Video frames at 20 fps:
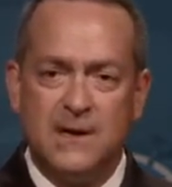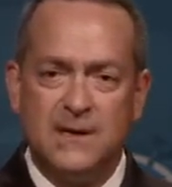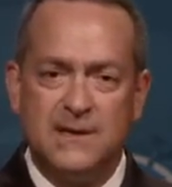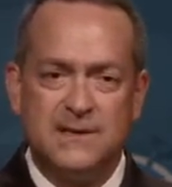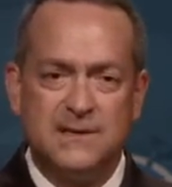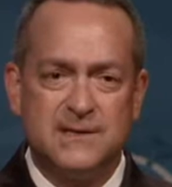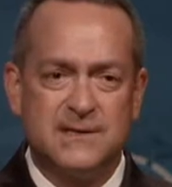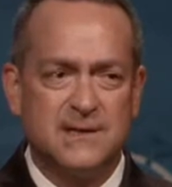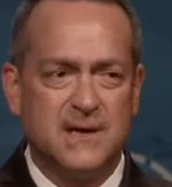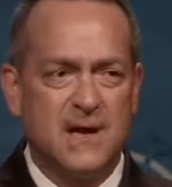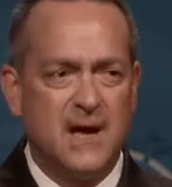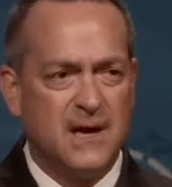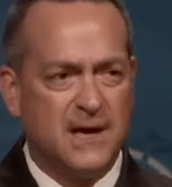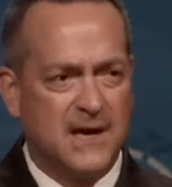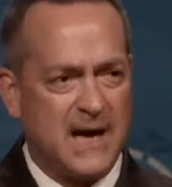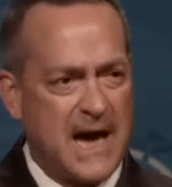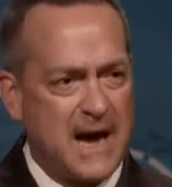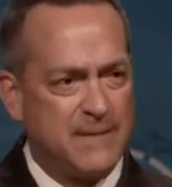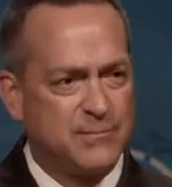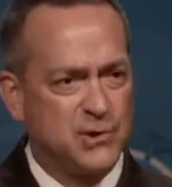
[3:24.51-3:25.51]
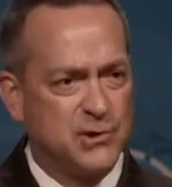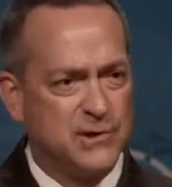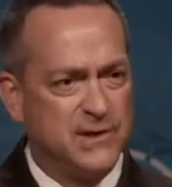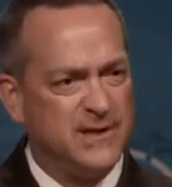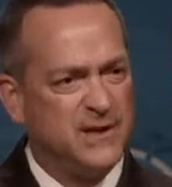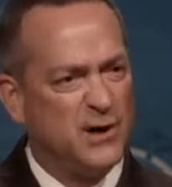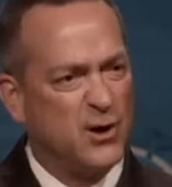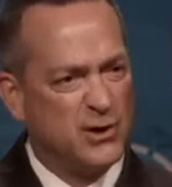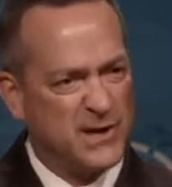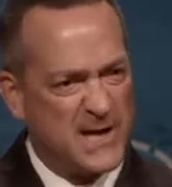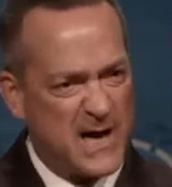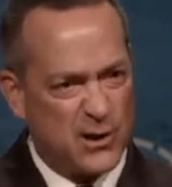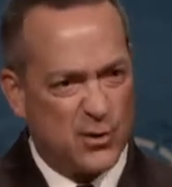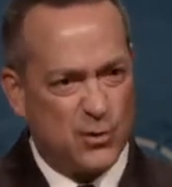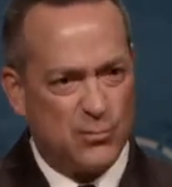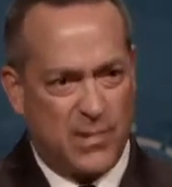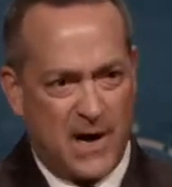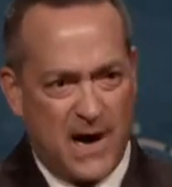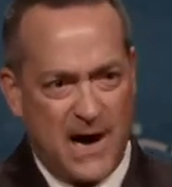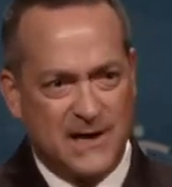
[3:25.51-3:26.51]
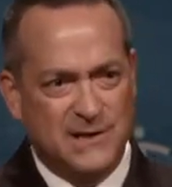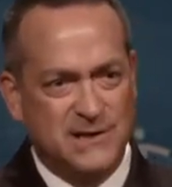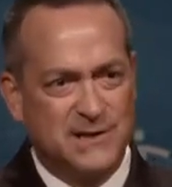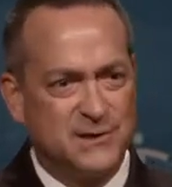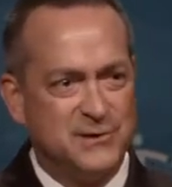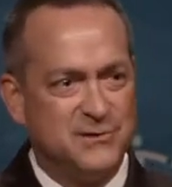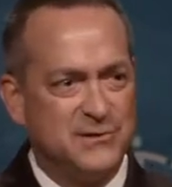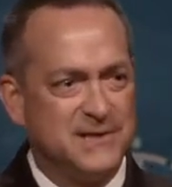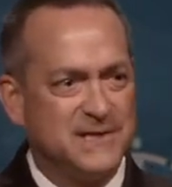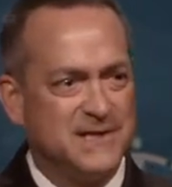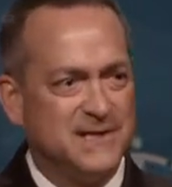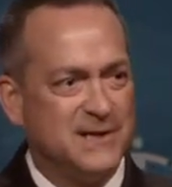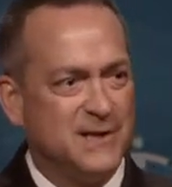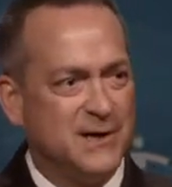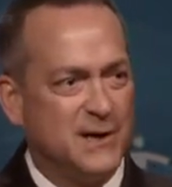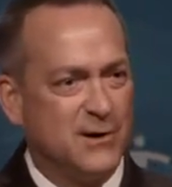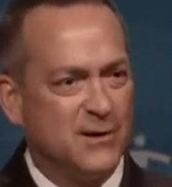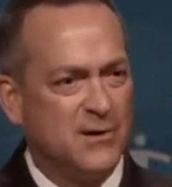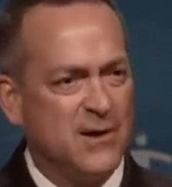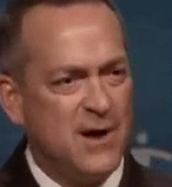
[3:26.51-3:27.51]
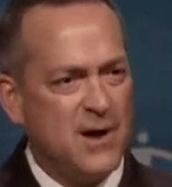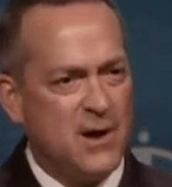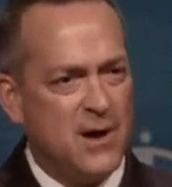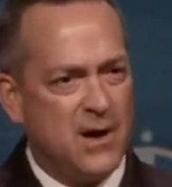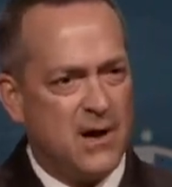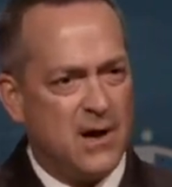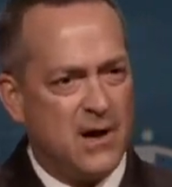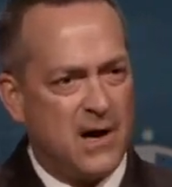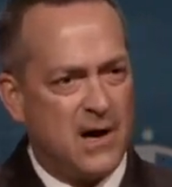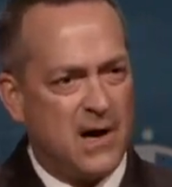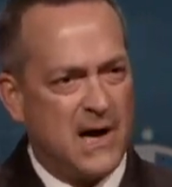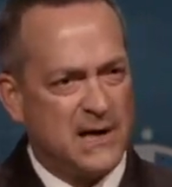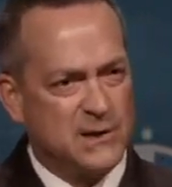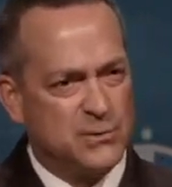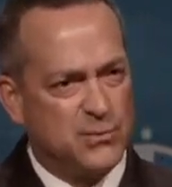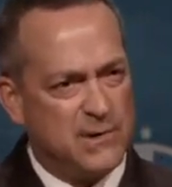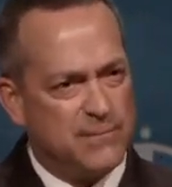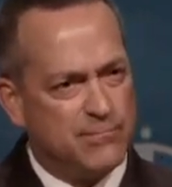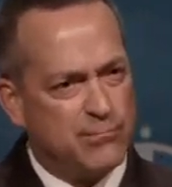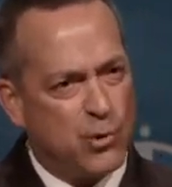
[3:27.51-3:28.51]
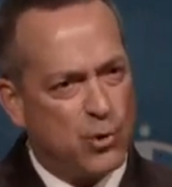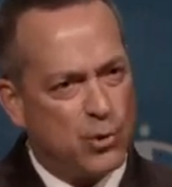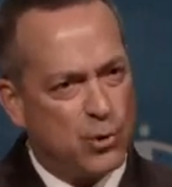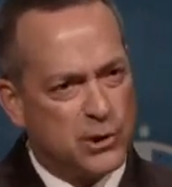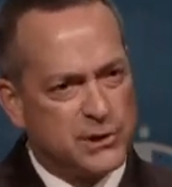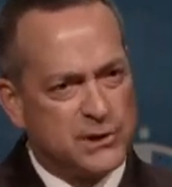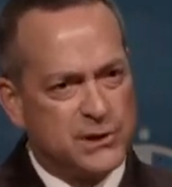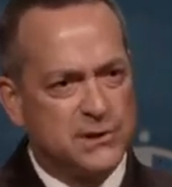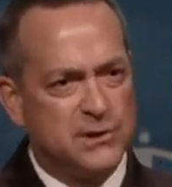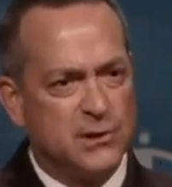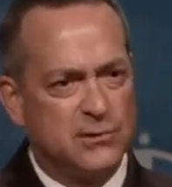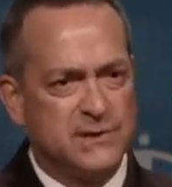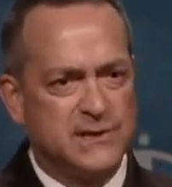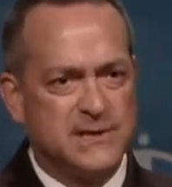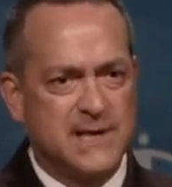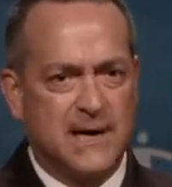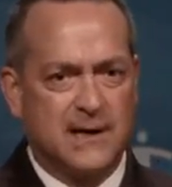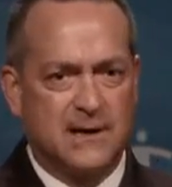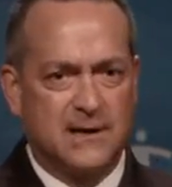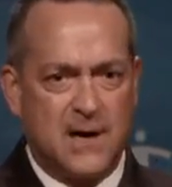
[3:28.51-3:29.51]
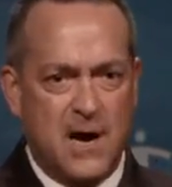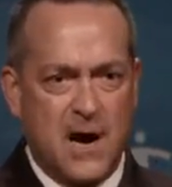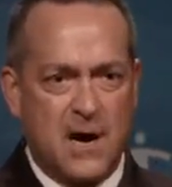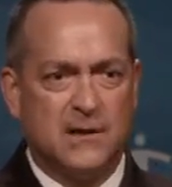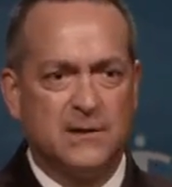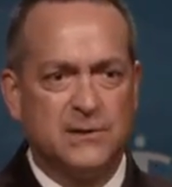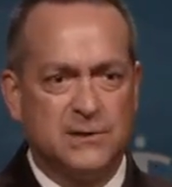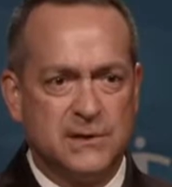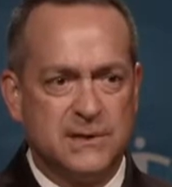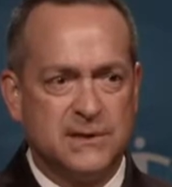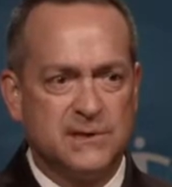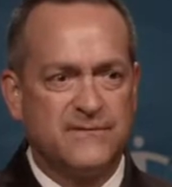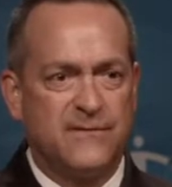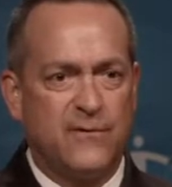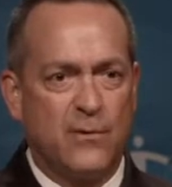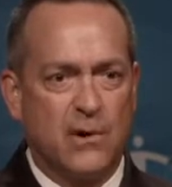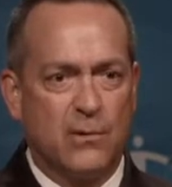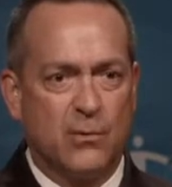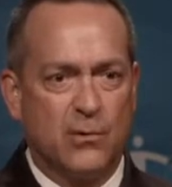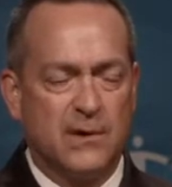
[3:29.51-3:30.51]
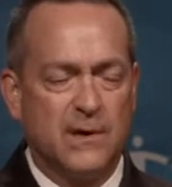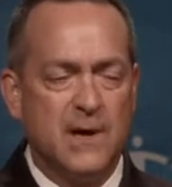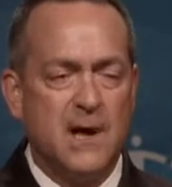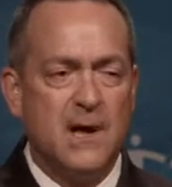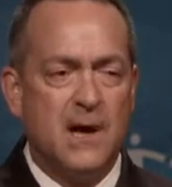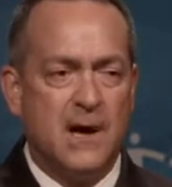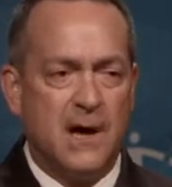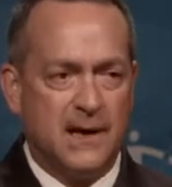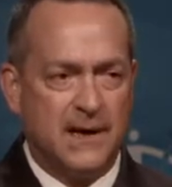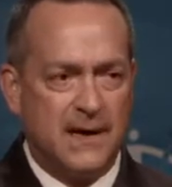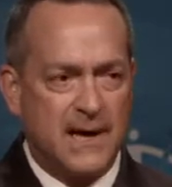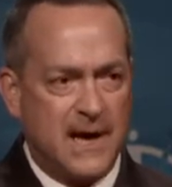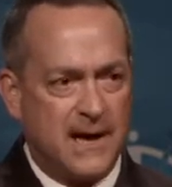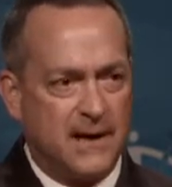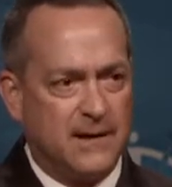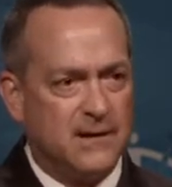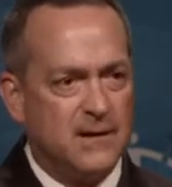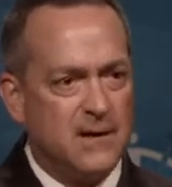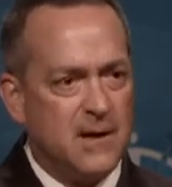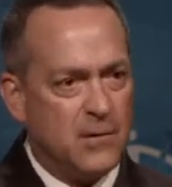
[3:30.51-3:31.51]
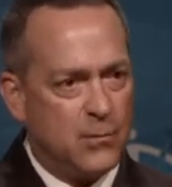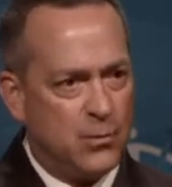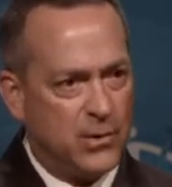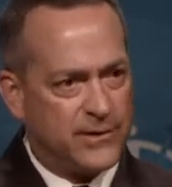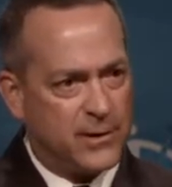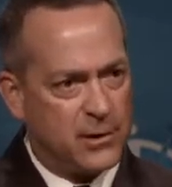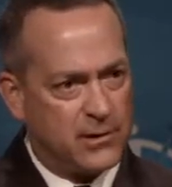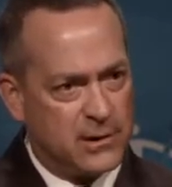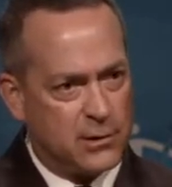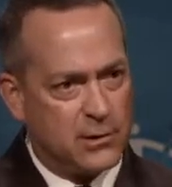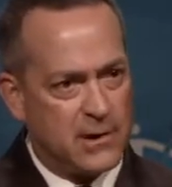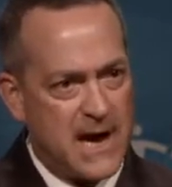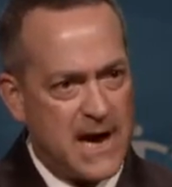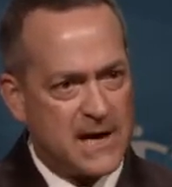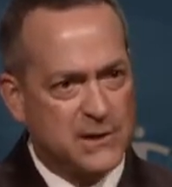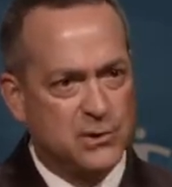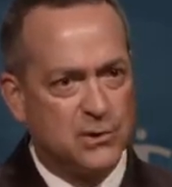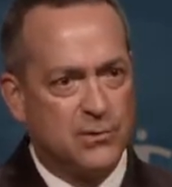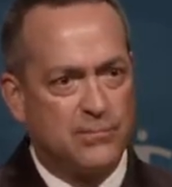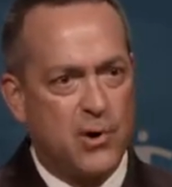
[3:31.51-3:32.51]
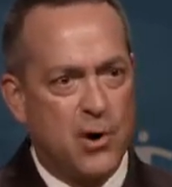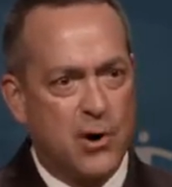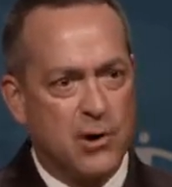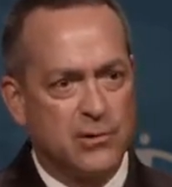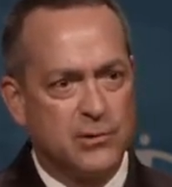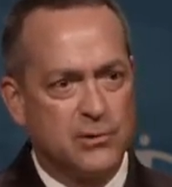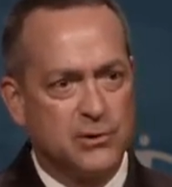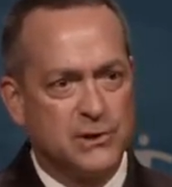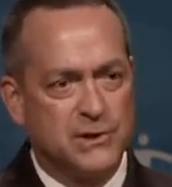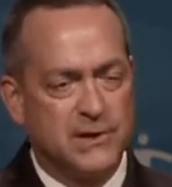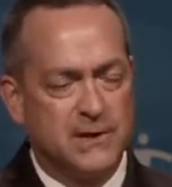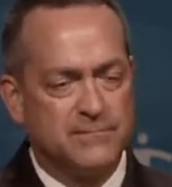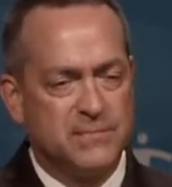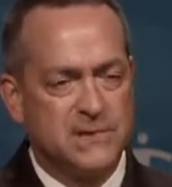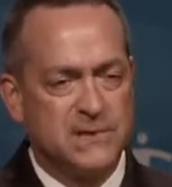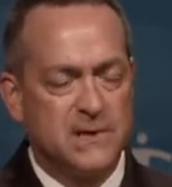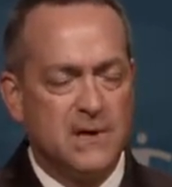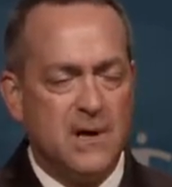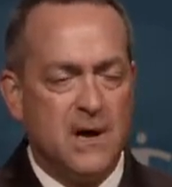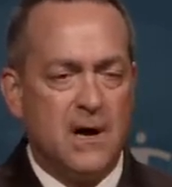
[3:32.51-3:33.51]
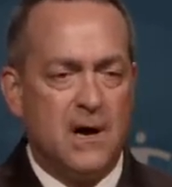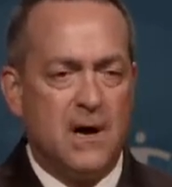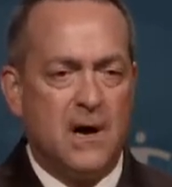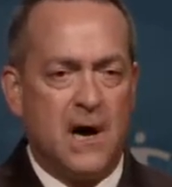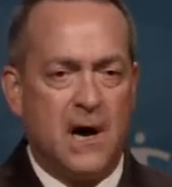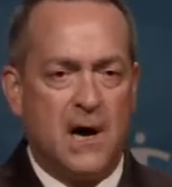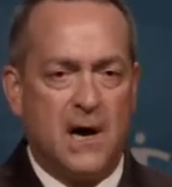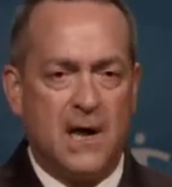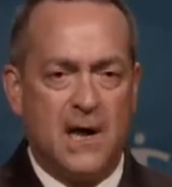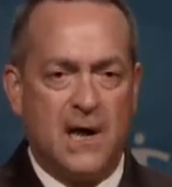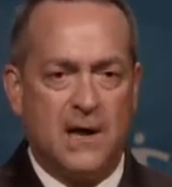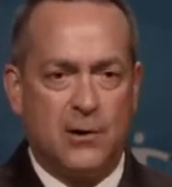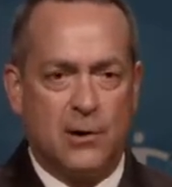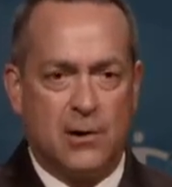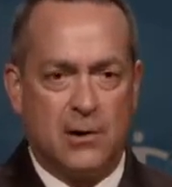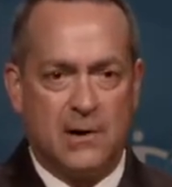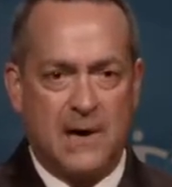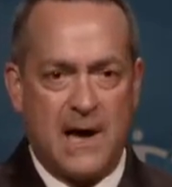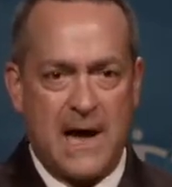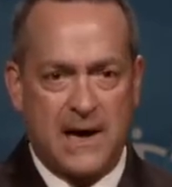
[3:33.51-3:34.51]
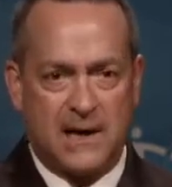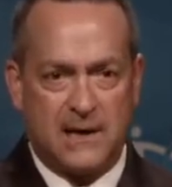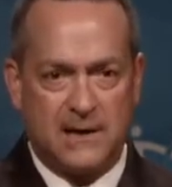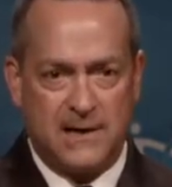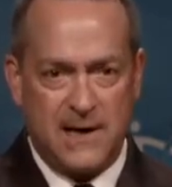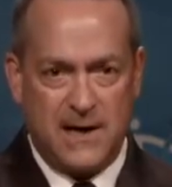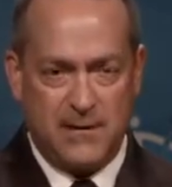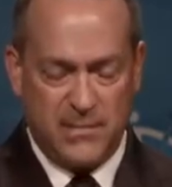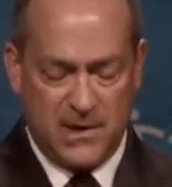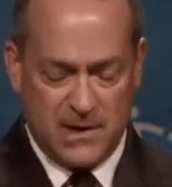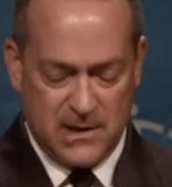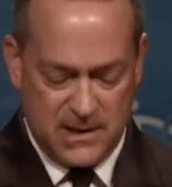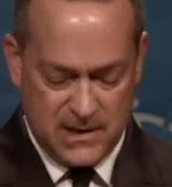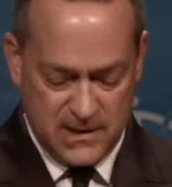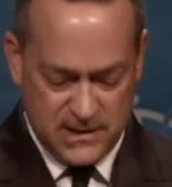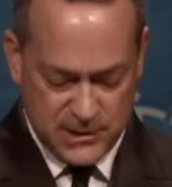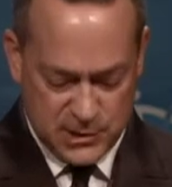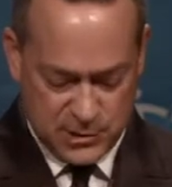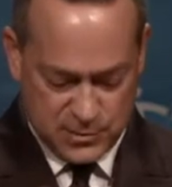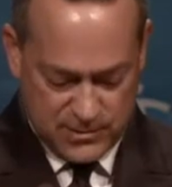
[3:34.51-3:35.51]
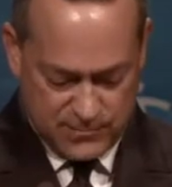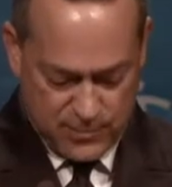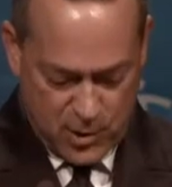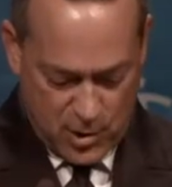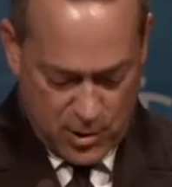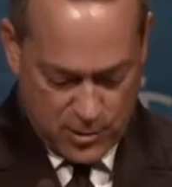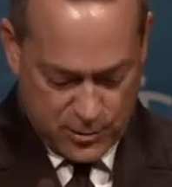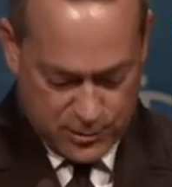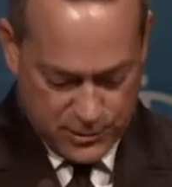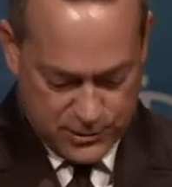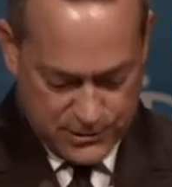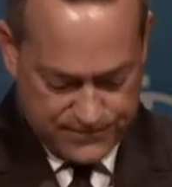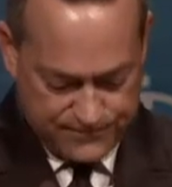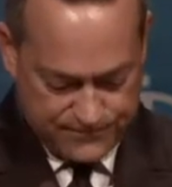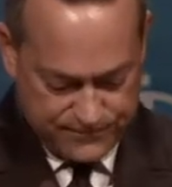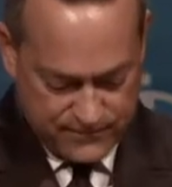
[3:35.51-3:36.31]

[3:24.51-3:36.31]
is captured in our yellow box that you see there as we push those technologies forward, again, with our international partnerships and our academia and industry partners.